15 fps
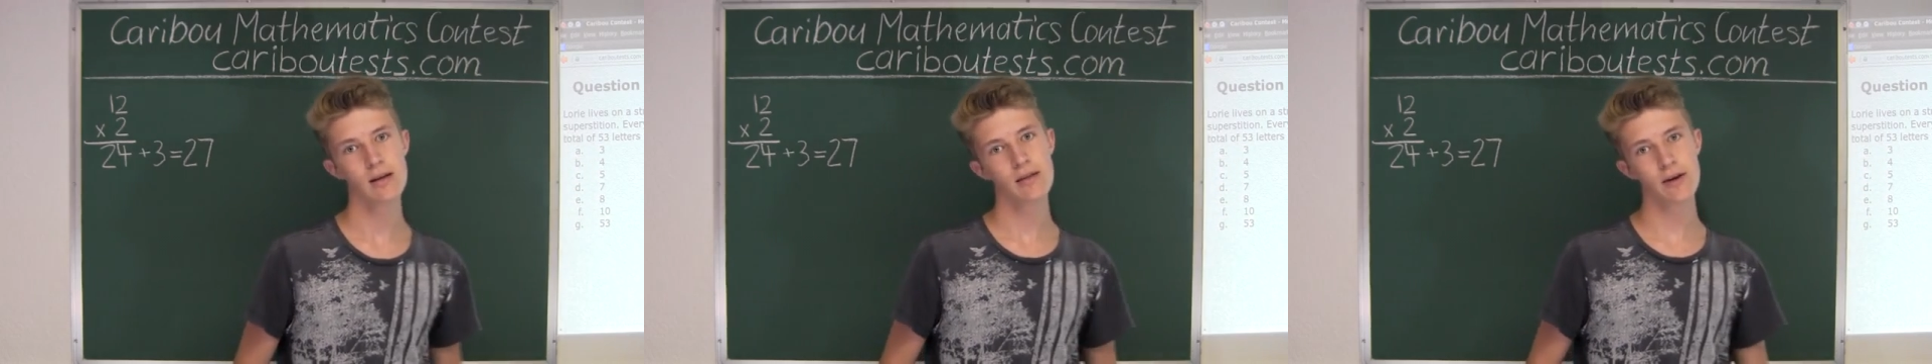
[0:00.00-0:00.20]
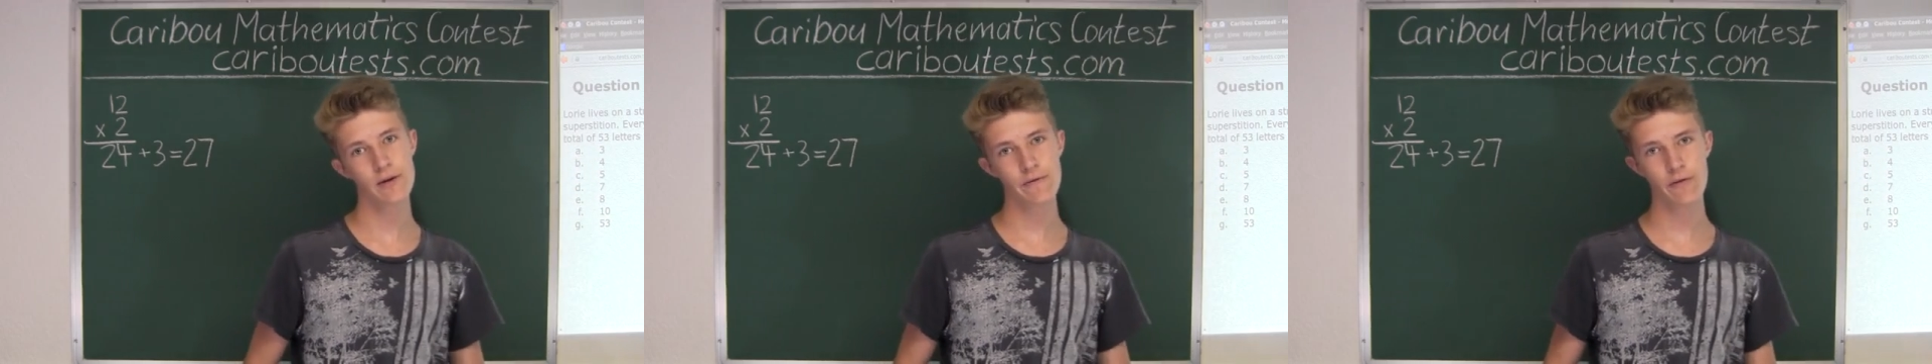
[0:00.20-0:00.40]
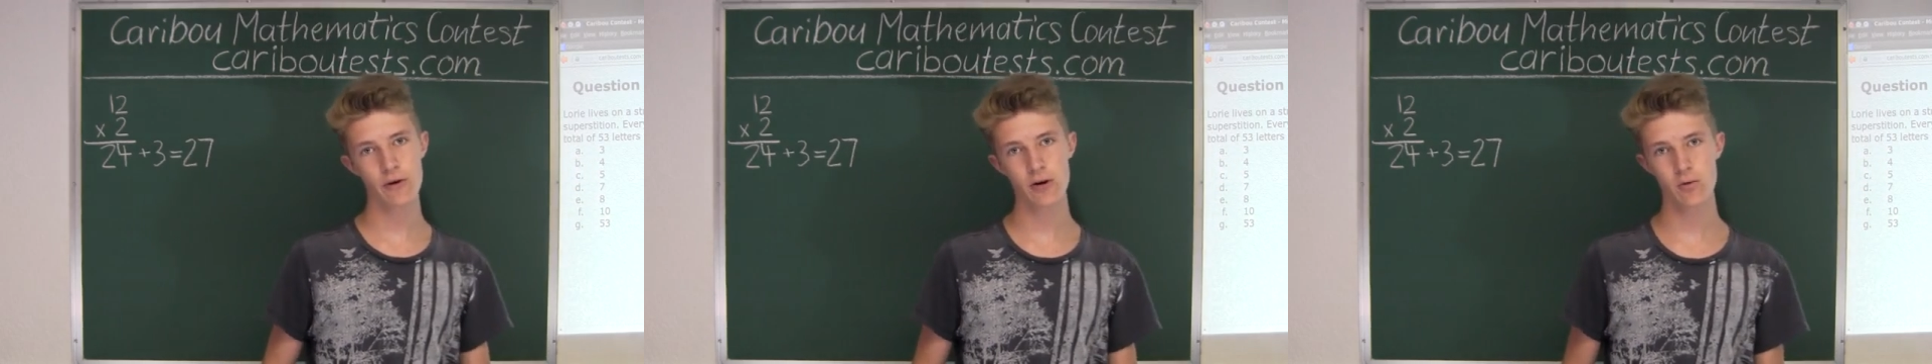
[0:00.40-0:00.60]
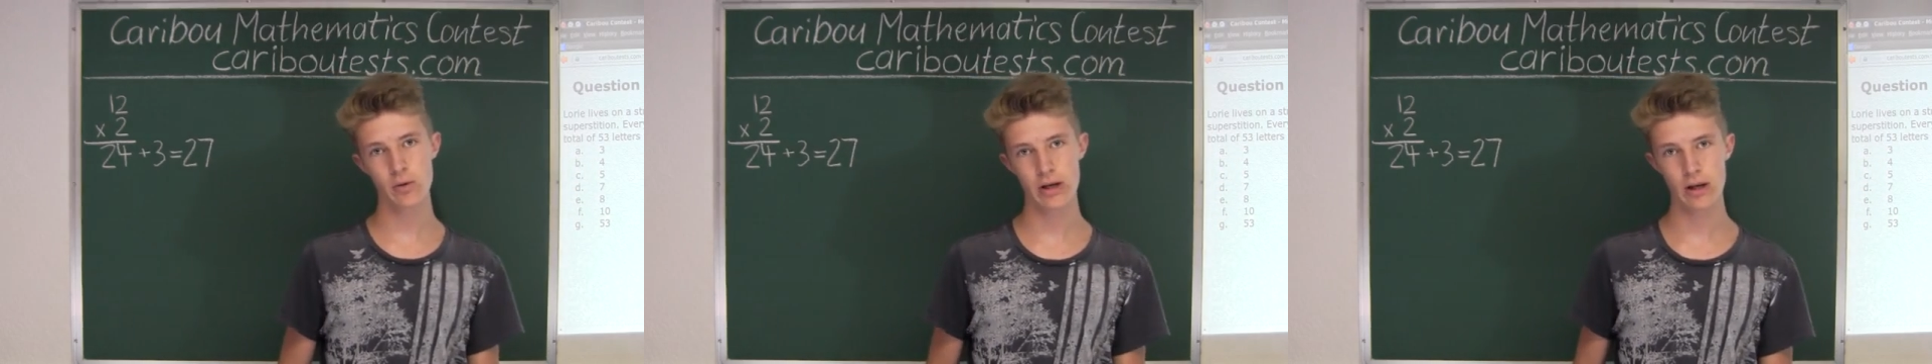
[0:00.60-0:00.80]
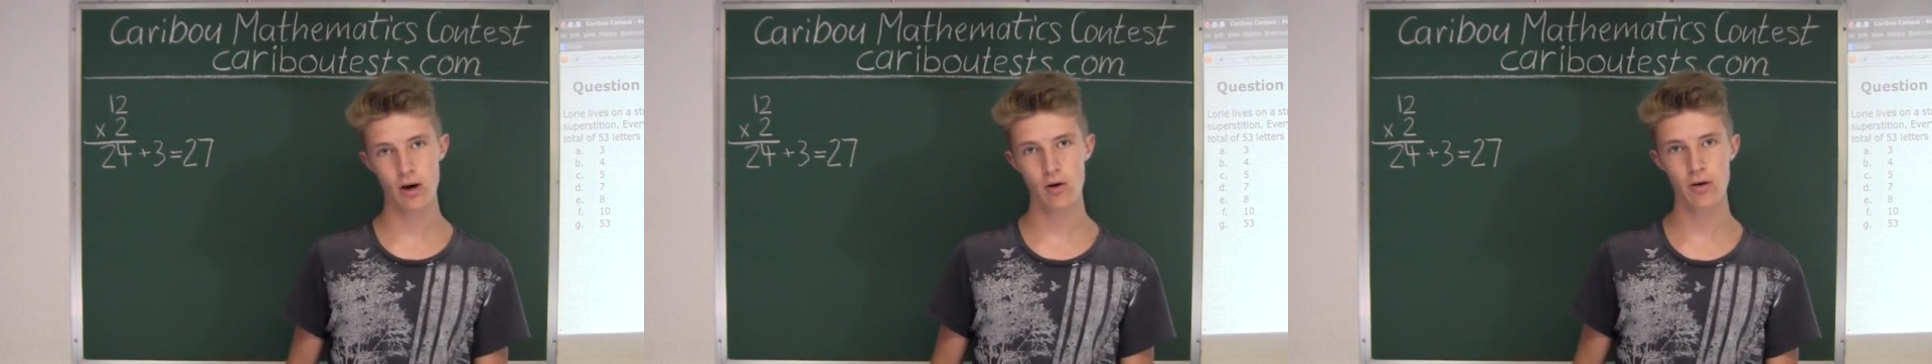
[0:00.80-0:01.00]
Therefore,
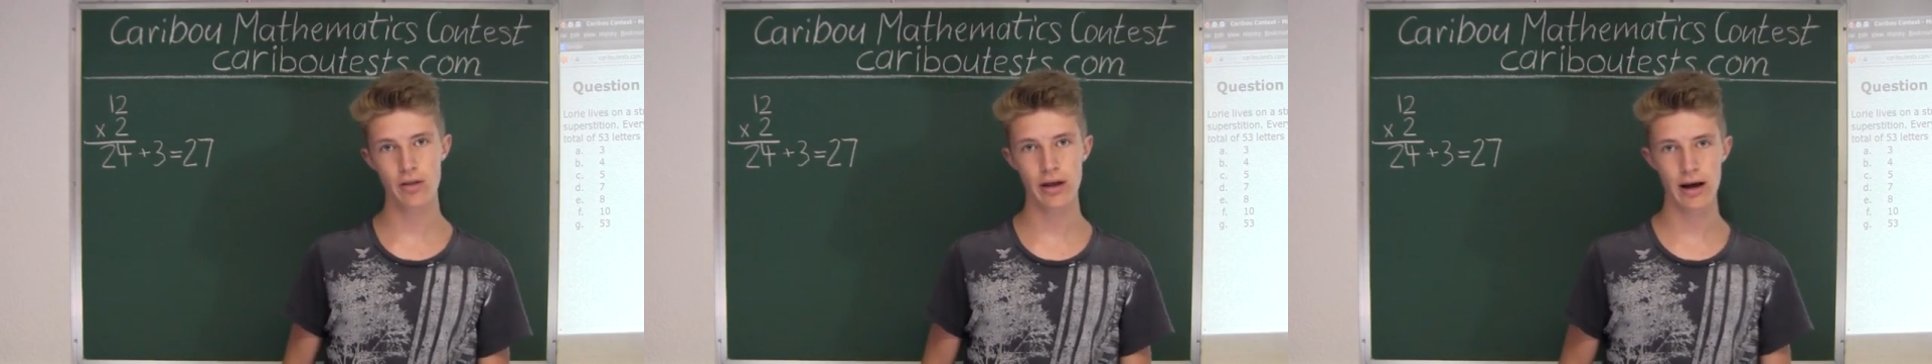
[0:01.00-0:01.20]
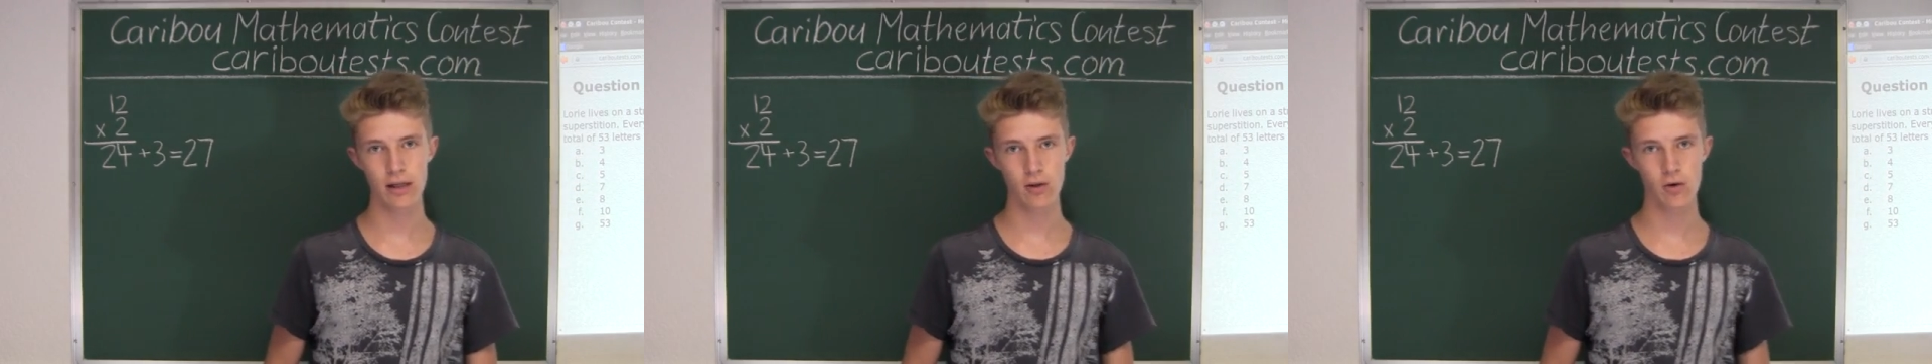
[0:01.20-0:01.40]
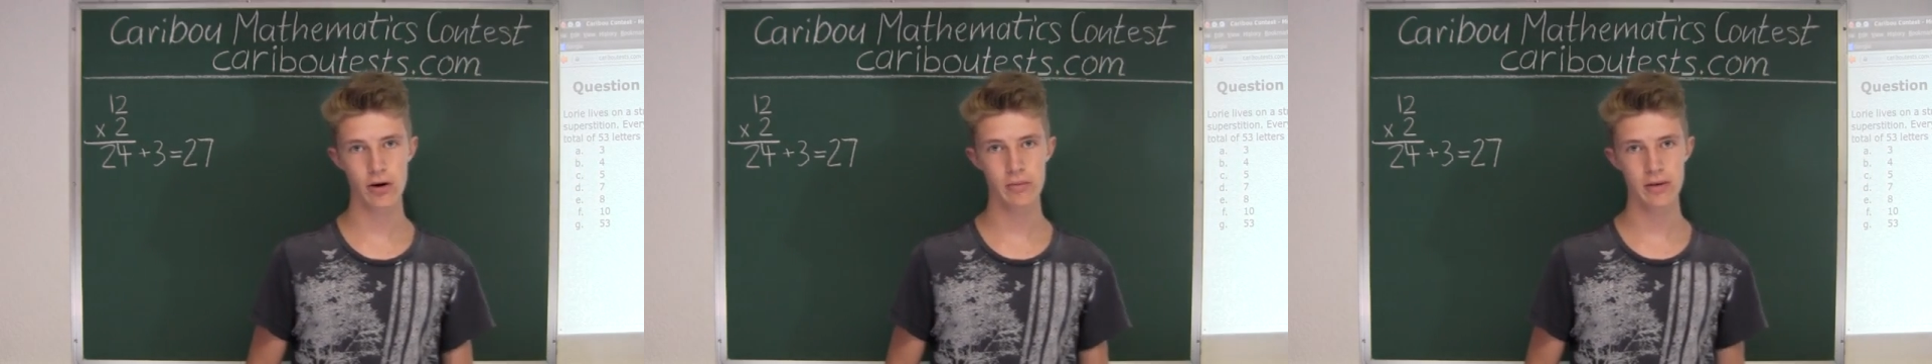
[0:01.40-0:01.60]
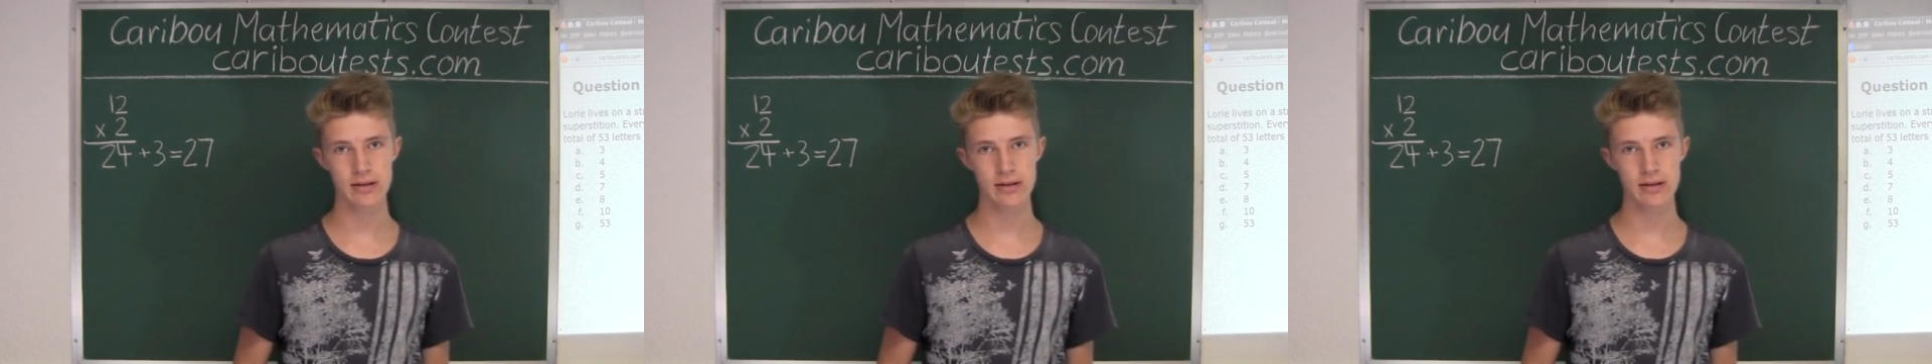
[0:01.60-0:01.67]
we know that Lori